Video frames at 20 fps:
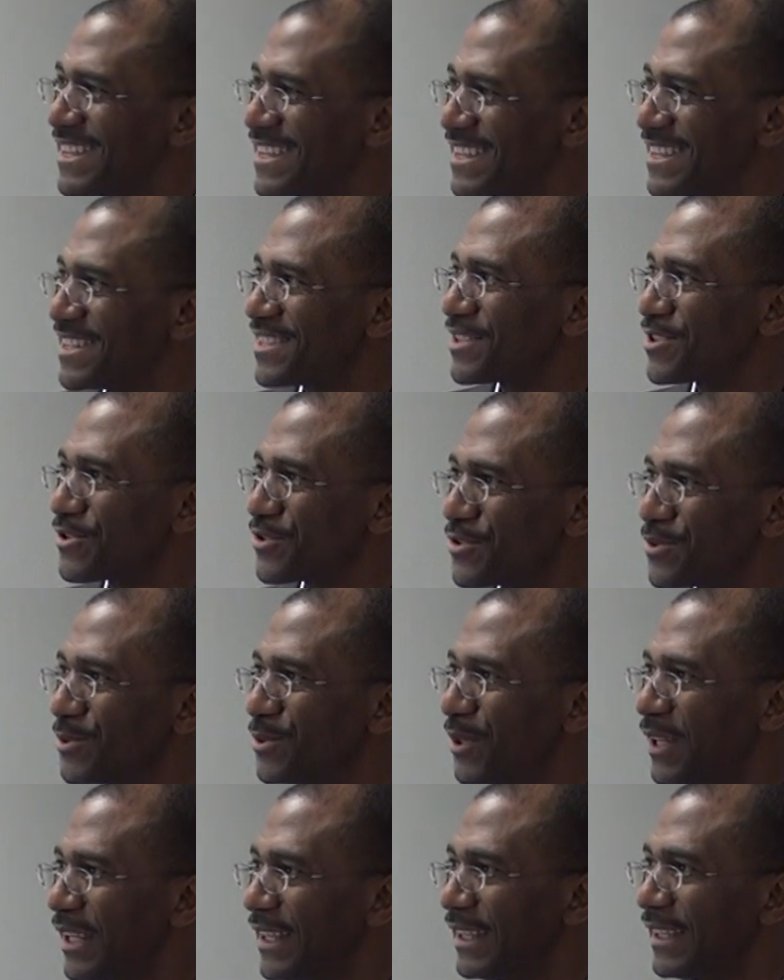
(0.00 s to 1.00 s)
is
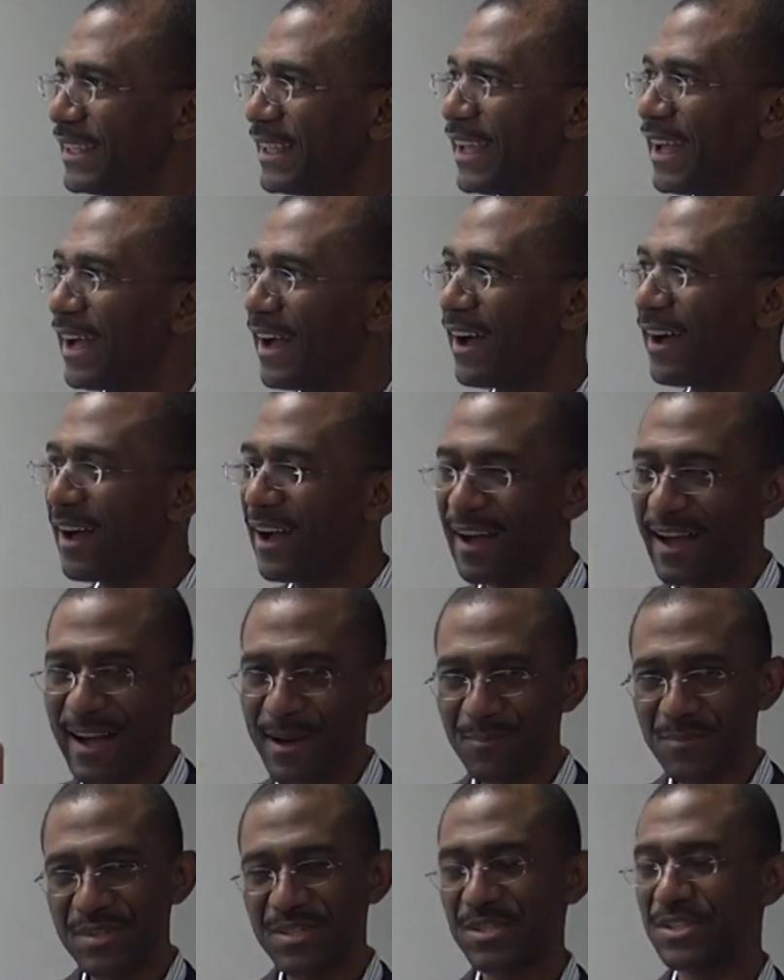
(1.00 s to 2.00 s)
truly
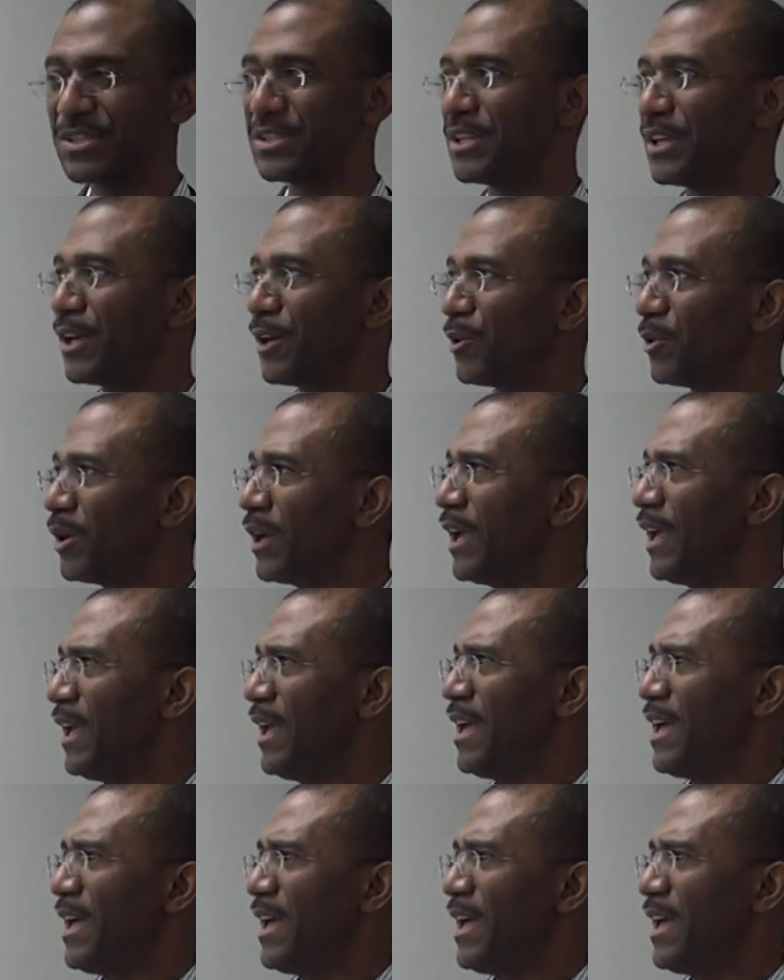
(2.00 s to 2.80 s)
up to you.